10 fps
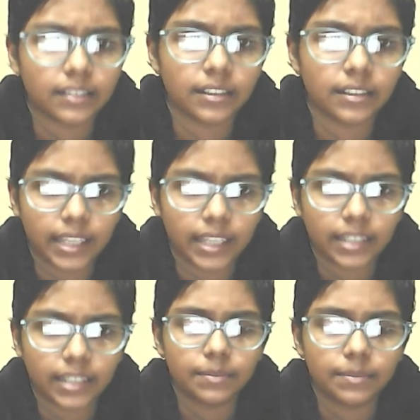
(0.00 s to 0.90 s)
Keller
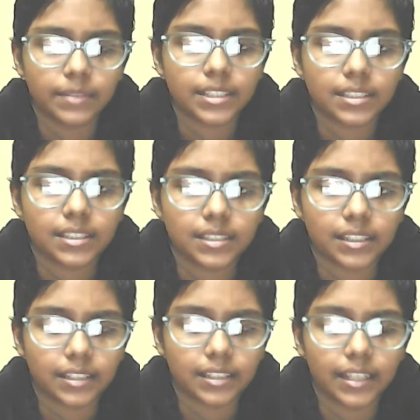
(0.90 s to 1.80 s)
missed
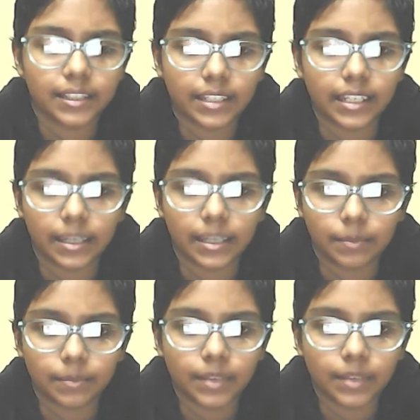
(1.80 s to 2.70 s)
in the game.
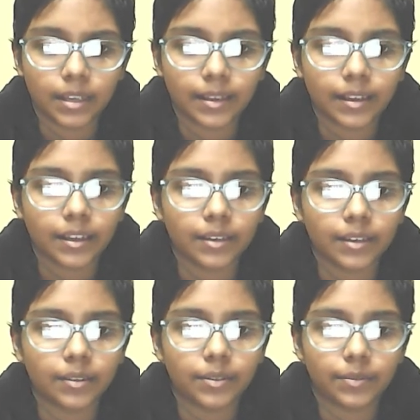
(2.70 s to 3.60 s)

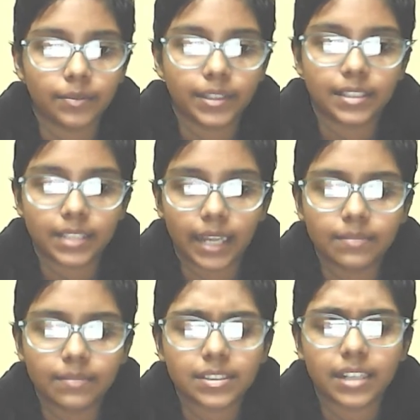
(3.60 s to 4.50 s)
With time
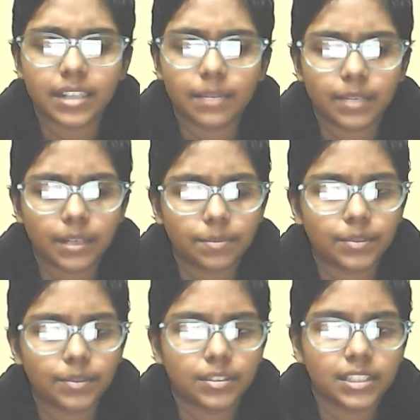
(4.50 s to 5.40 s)
scramble
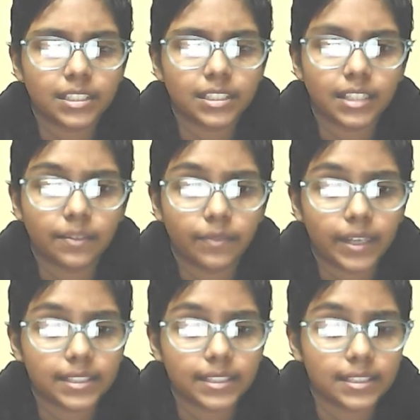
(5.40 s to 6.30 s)
approaching, Tal
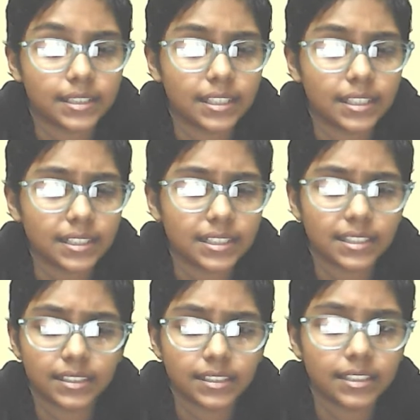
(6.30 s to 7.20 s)
finds this
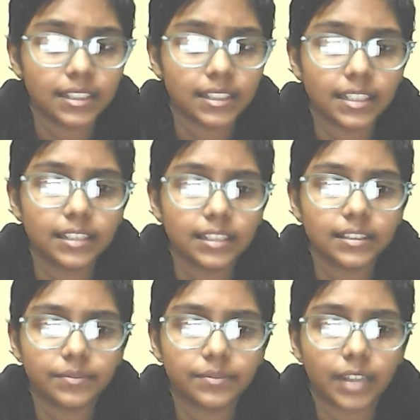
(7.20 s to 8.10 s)
literally
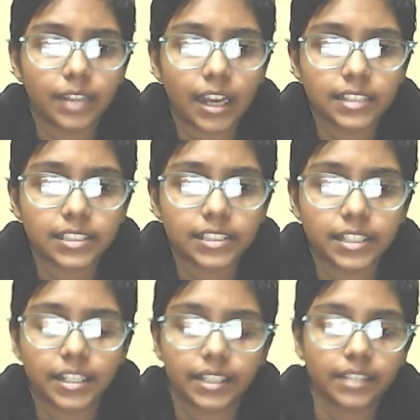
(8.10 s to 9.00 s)
last
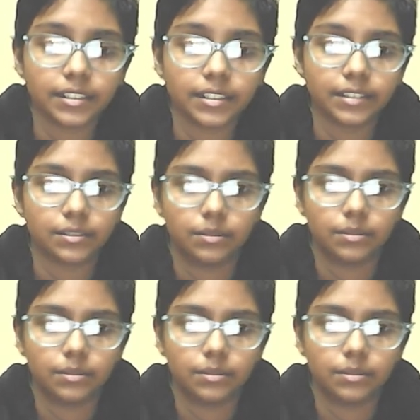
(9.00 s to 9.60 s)
attacking resource.